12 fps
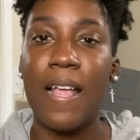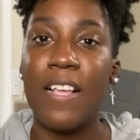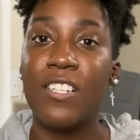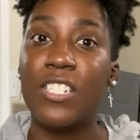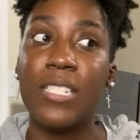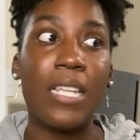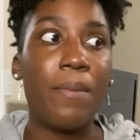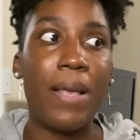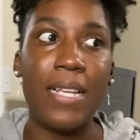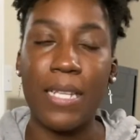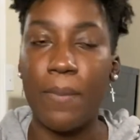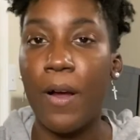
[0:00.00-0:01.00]
She's an
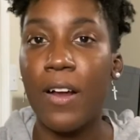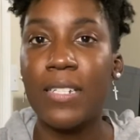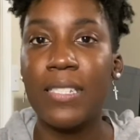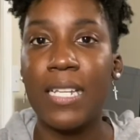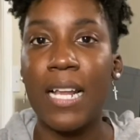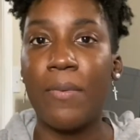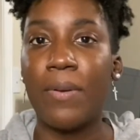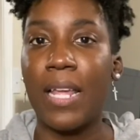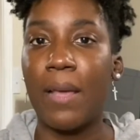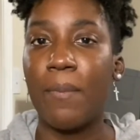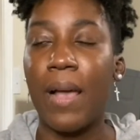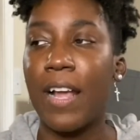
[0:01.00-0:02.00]
amazing person. I
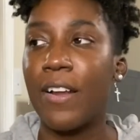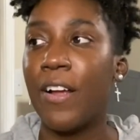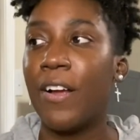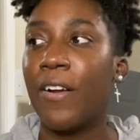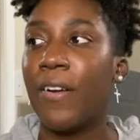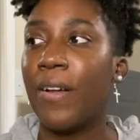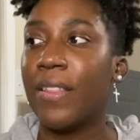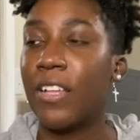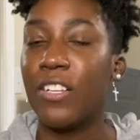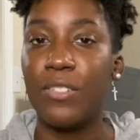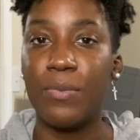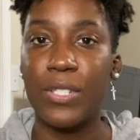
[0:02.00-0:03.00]
really admired her. I
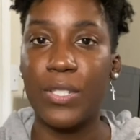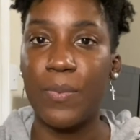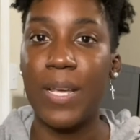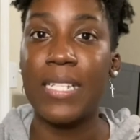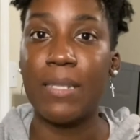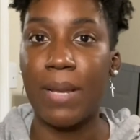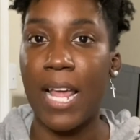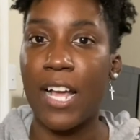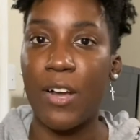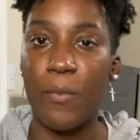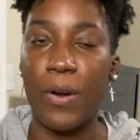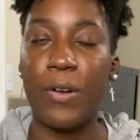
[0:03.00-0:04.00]
thought she was sweet, somebody I
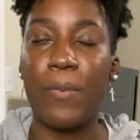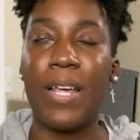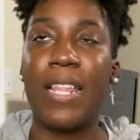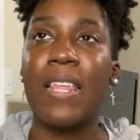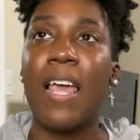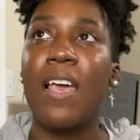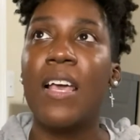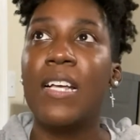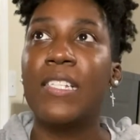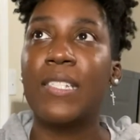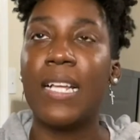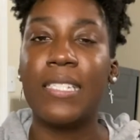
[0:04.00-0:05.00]
could work with.
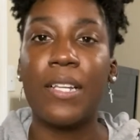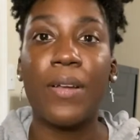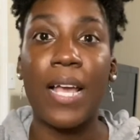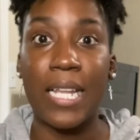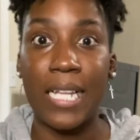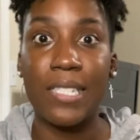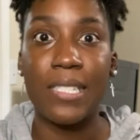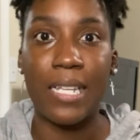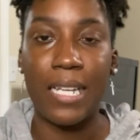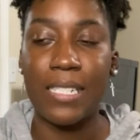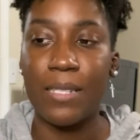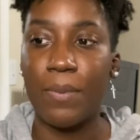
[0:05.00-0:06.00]
So I said, okay,
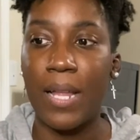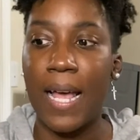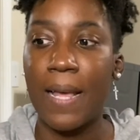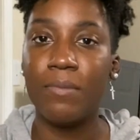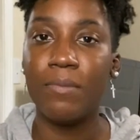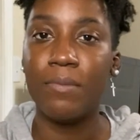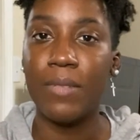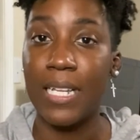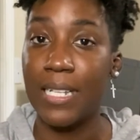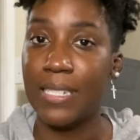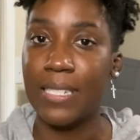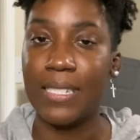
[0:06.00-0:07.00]
let's apply.
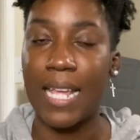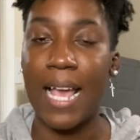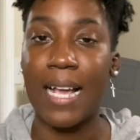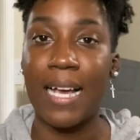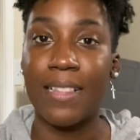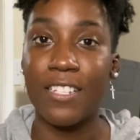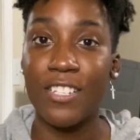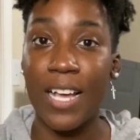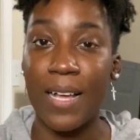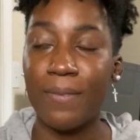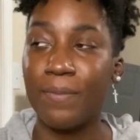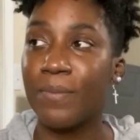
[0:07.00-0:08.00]
Needless to say, I got the
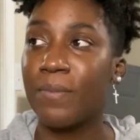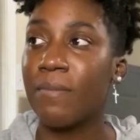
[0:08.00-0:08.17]
job.